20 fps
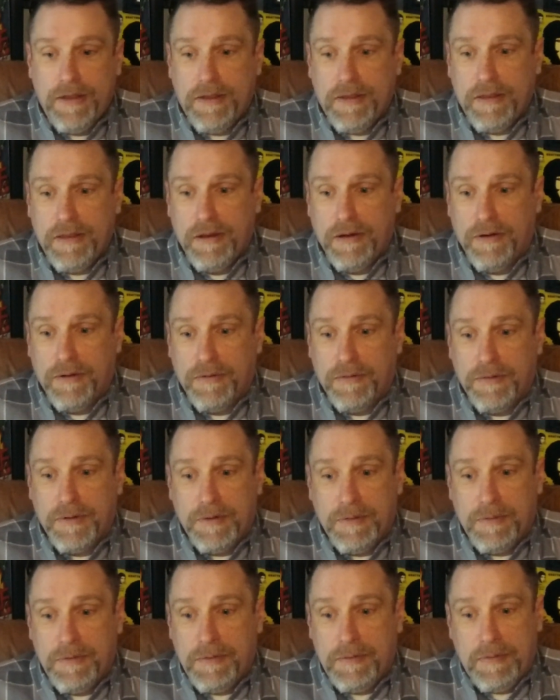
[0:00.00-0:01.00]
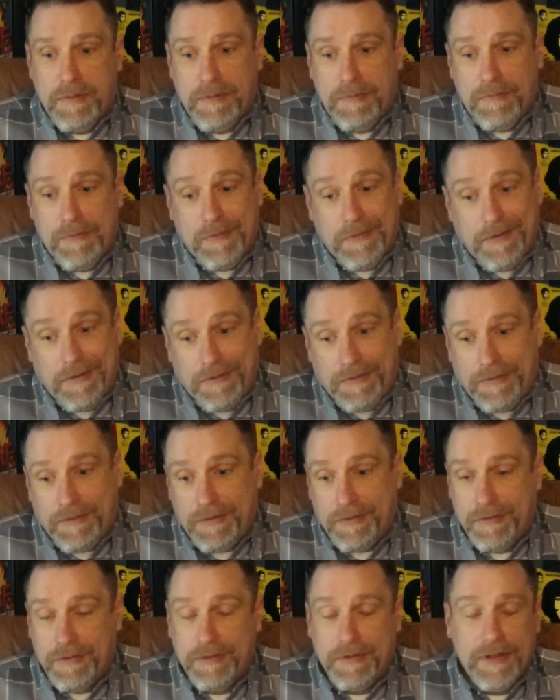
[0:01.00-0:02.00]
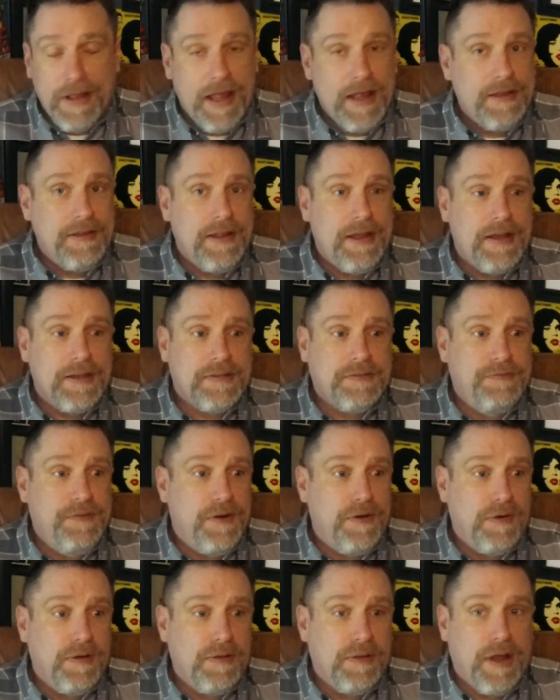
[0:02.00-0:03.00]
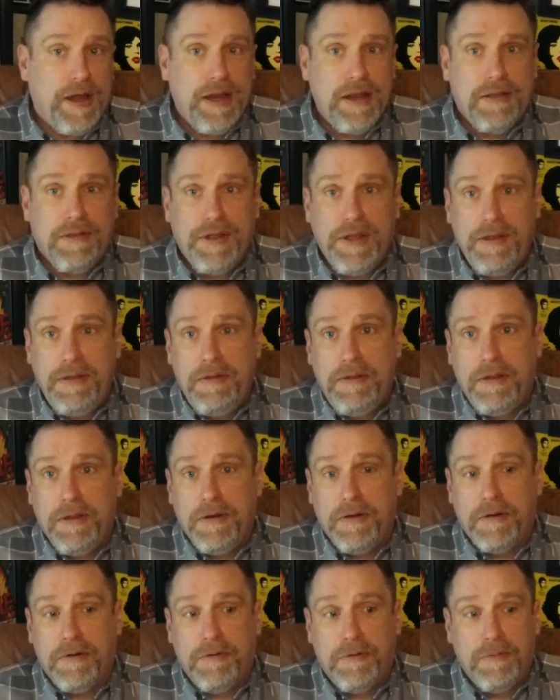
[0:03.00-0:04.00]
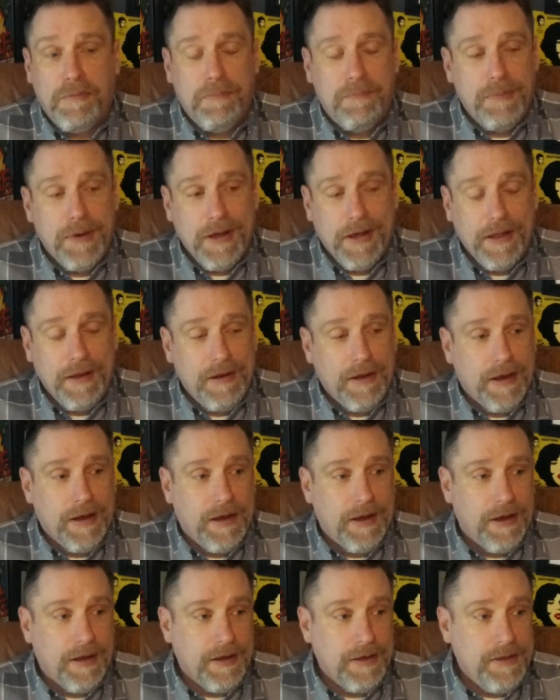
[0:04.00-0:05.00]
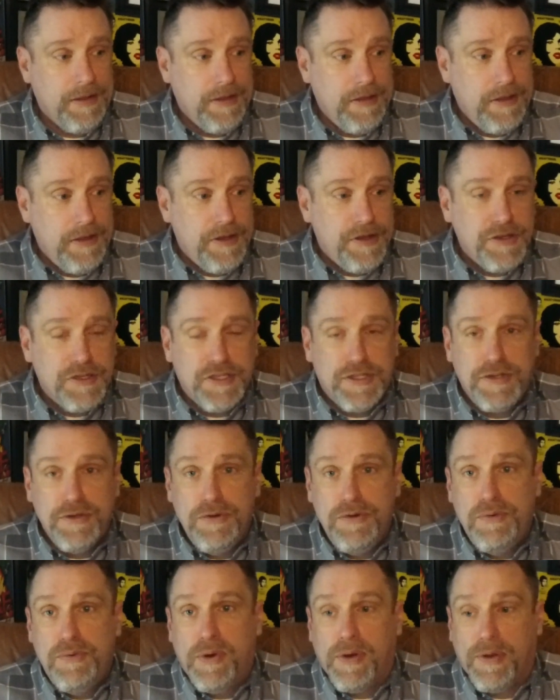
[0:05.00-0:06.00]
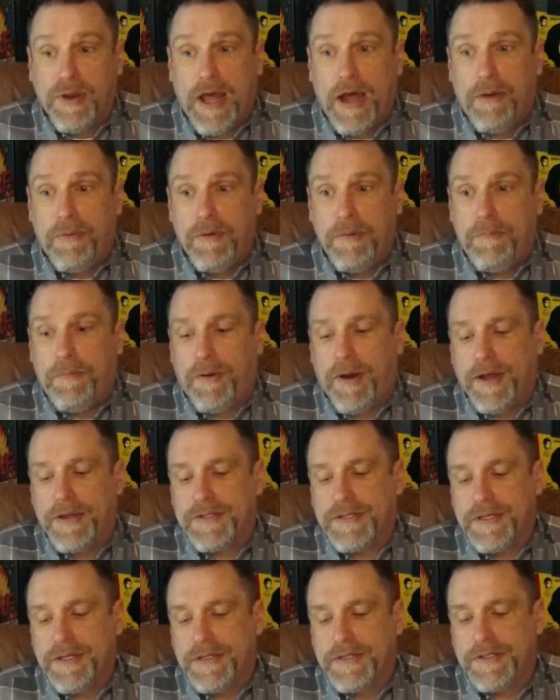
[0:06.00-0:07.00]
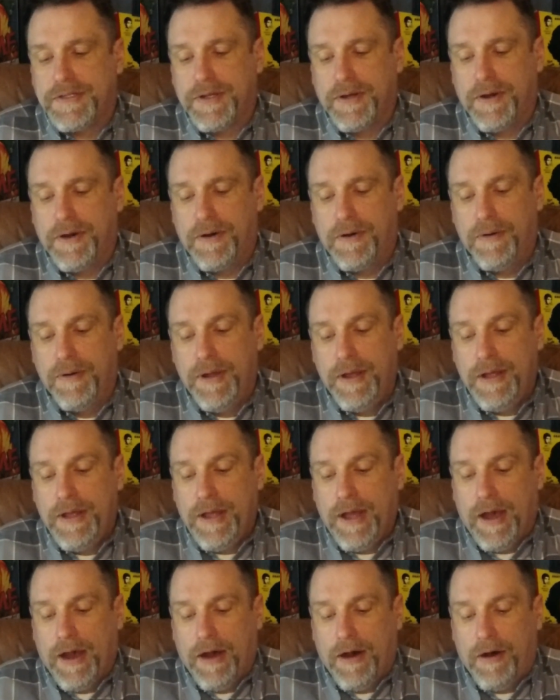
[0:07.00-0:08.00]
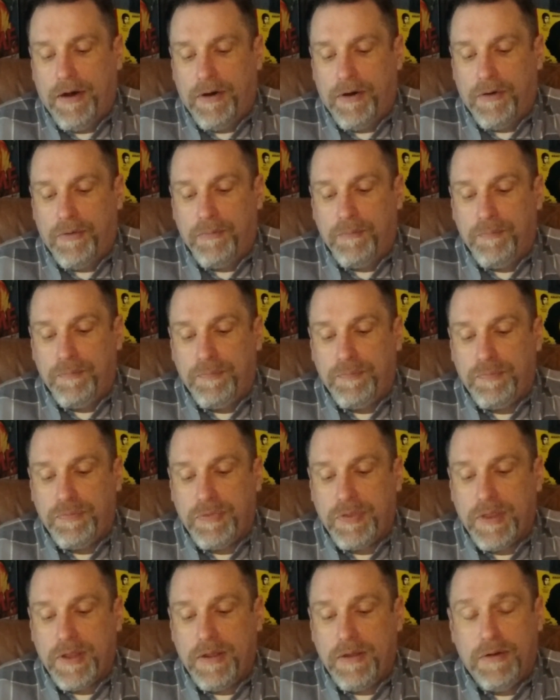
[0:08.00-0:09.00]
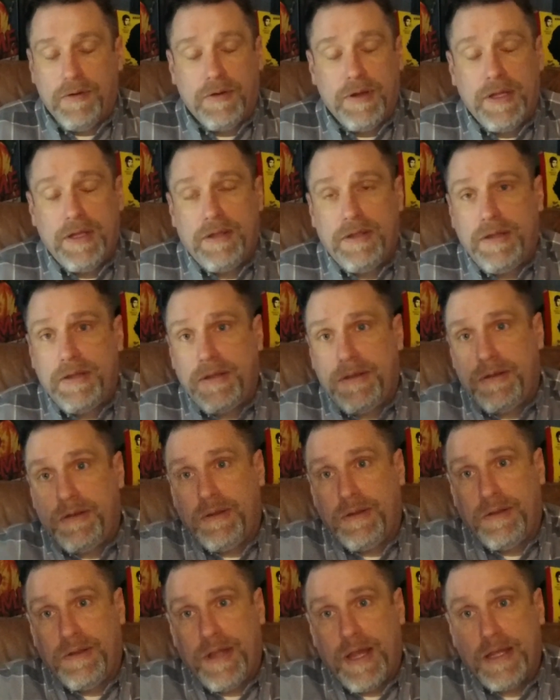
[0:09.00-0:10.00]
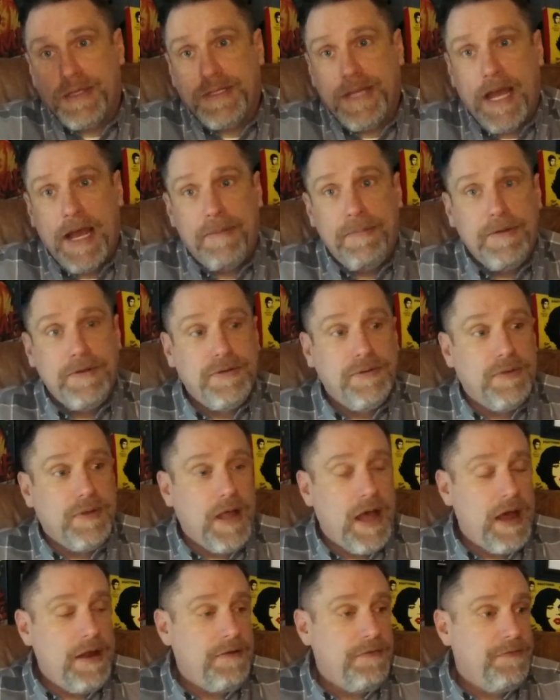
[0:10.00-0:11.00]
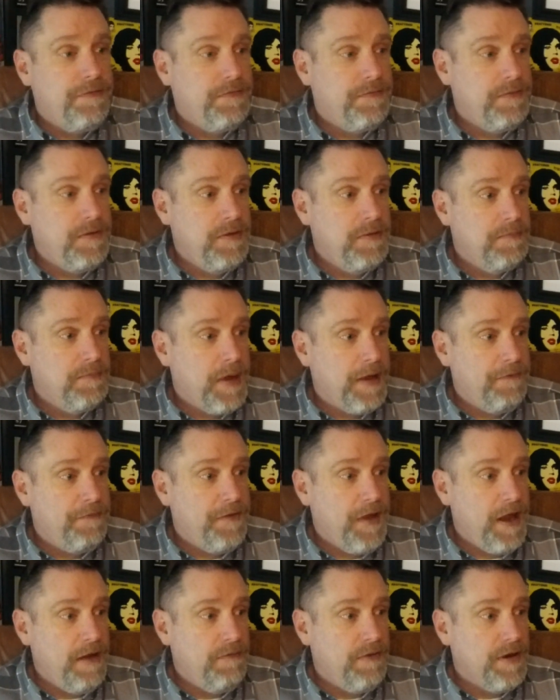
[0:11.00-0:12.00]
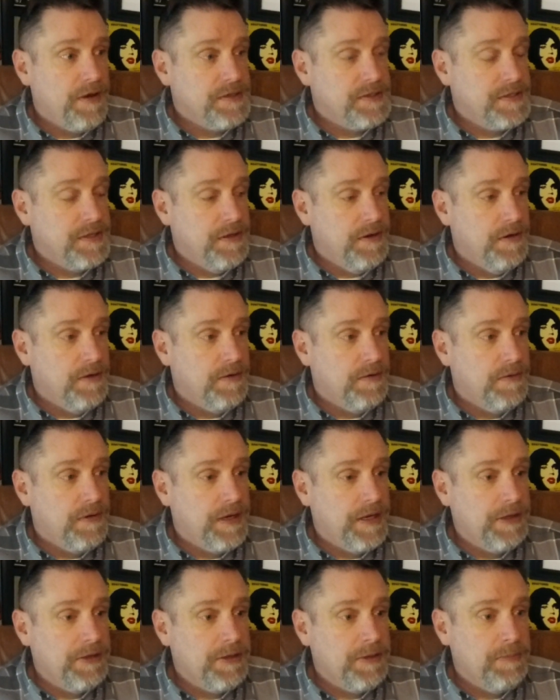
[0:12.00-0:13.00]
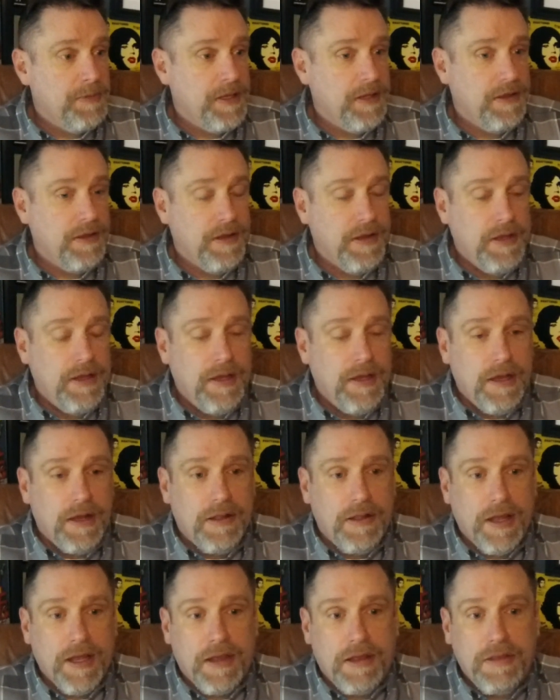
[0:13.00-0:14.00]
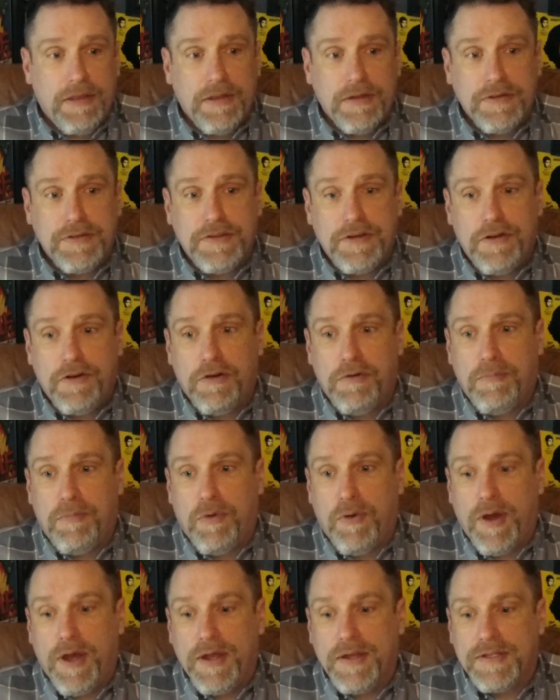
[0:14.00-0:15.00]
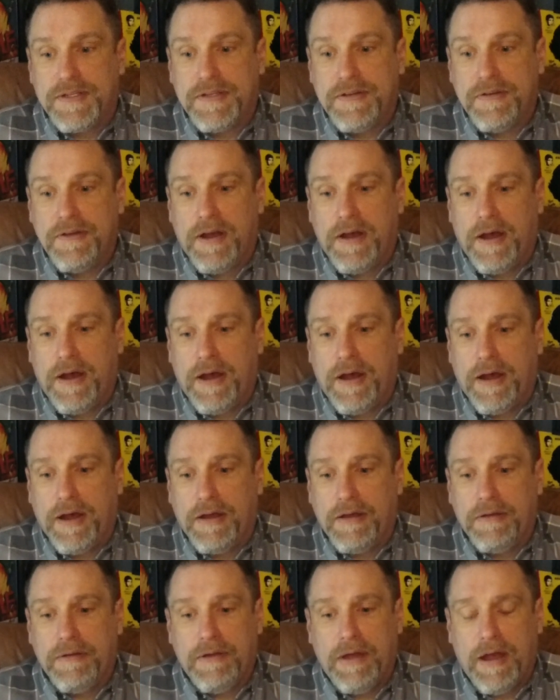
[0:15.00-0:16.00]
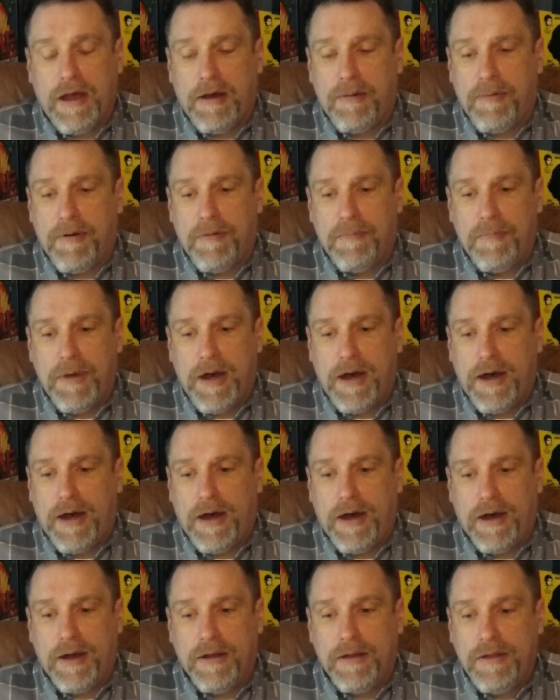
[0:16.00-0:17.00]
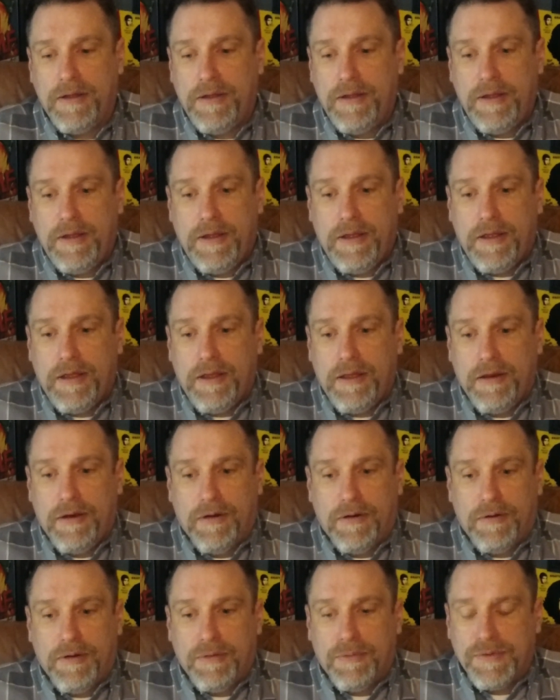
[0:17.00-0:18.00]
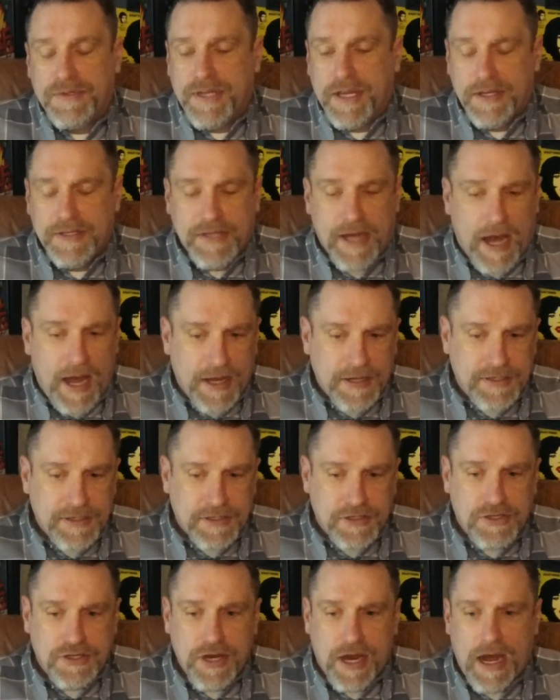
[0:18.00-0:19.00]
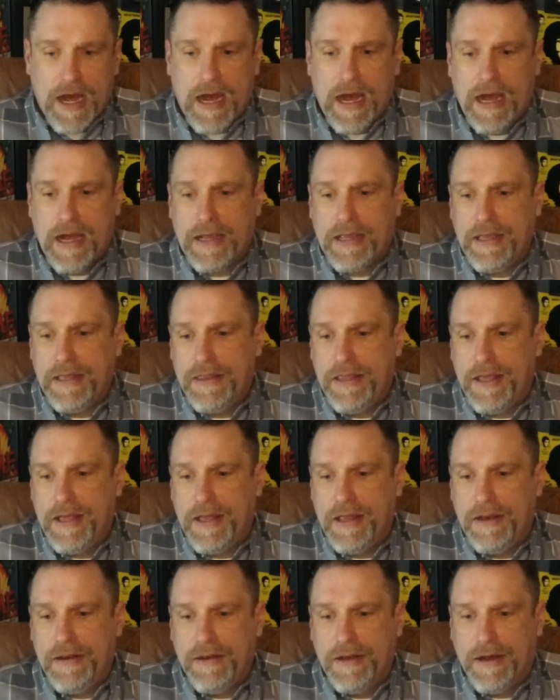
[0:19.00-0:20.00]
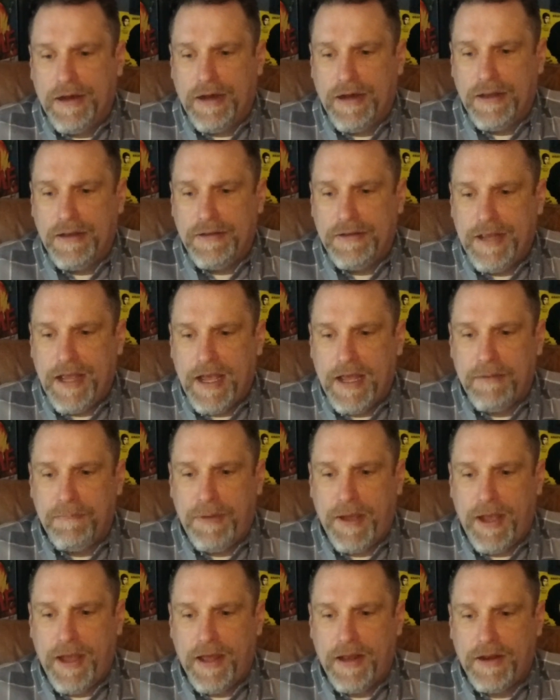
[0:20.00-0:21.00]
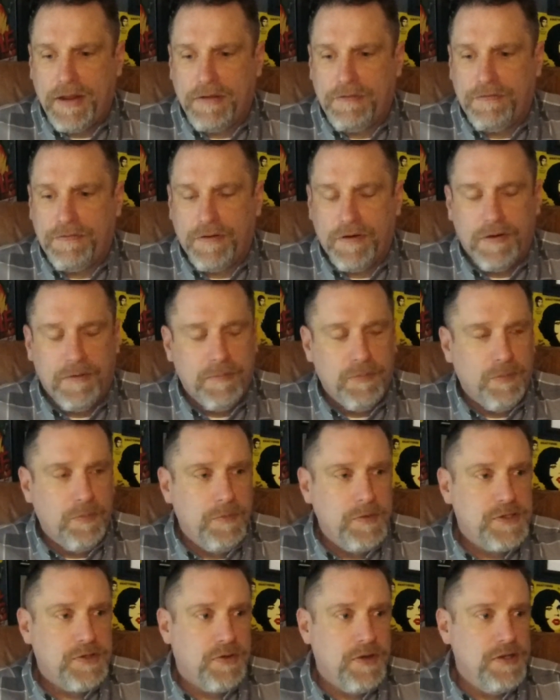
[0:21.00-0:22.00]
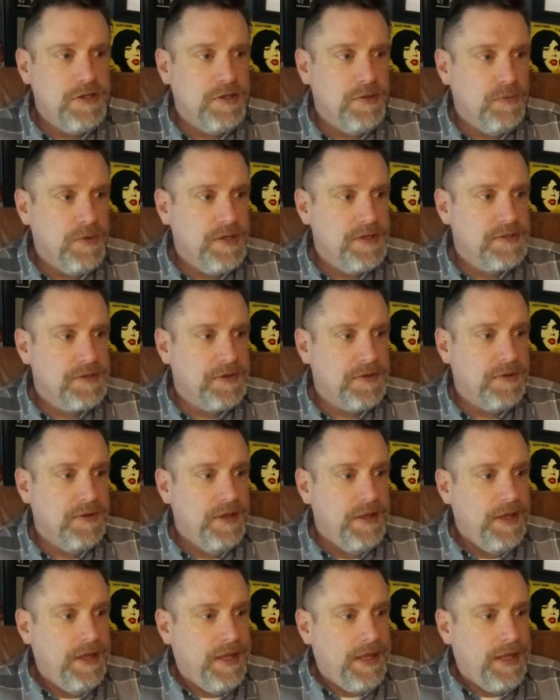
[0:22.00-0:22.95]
you know, uh, that that's very likely, you know, but uh, Sioux will not repress it. So, um, you know, and, and, that's happened to a lot of you know, my favorites. You know, I, I, mean, like the Zero Boys uh, album. Uh, you know, it was on Toxic Shock, and then uh, Dan Panic from Screeching Weasel.